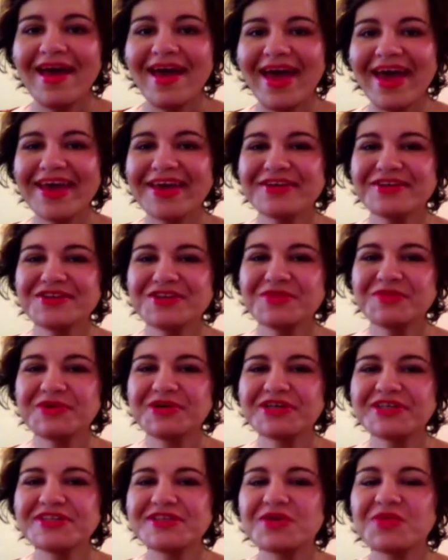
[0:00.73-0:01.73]
Hey
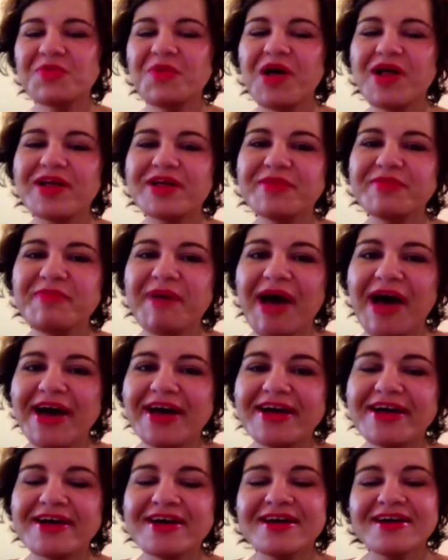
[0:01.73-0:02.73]
YouTubers, welcome
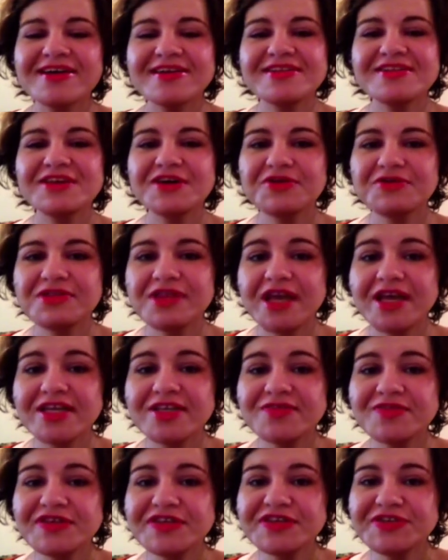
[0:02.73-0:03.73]
back. So
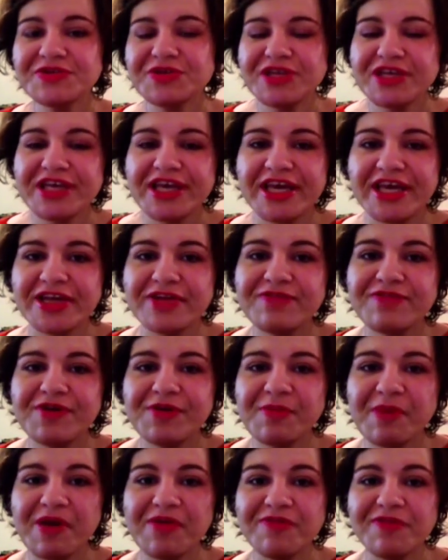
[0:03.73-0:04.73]
thanks for tuning in
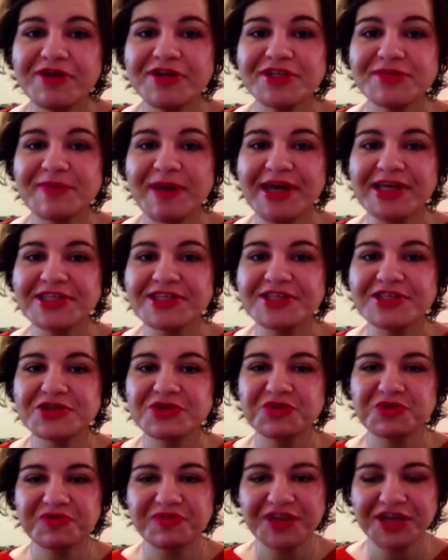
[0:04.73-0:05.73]
for my first back to
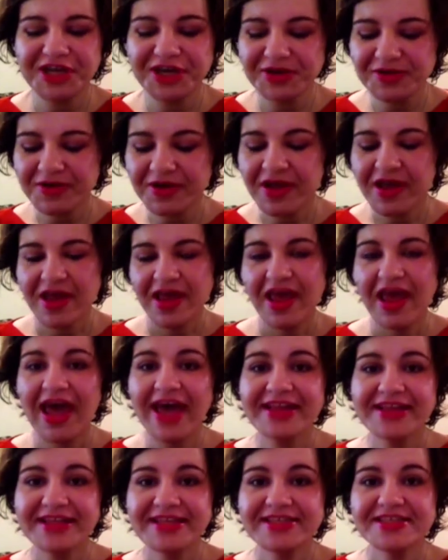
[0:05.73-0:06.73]
school video.
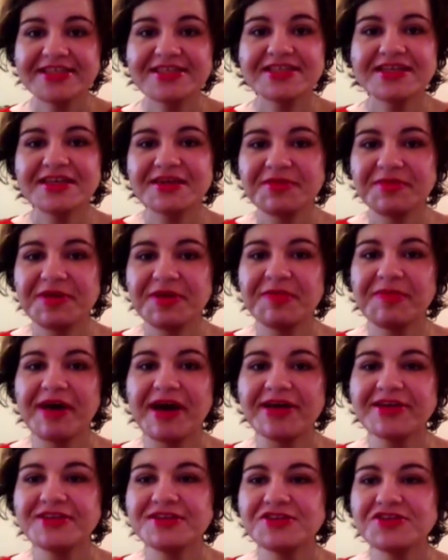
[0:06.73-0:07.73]
And this is gonna be
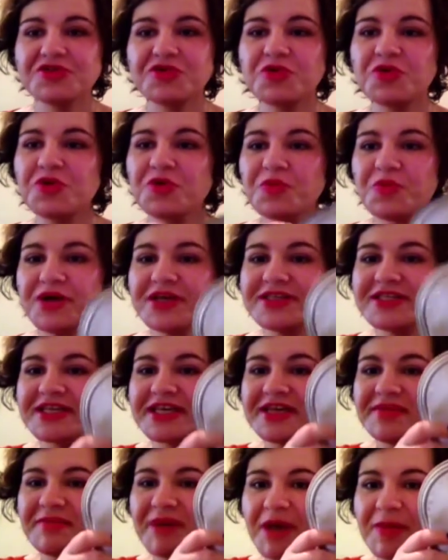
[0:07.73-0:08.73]
back to school, what's
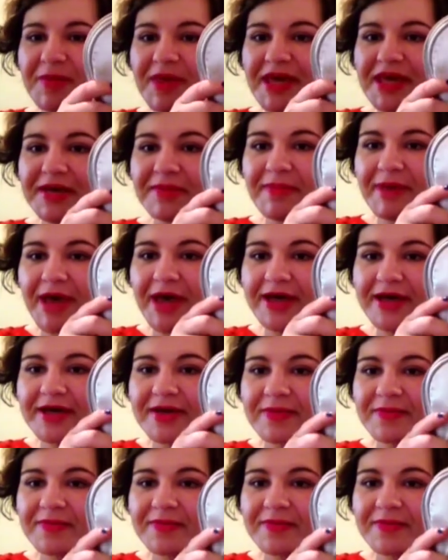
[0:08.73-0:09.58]
in my makeup bag.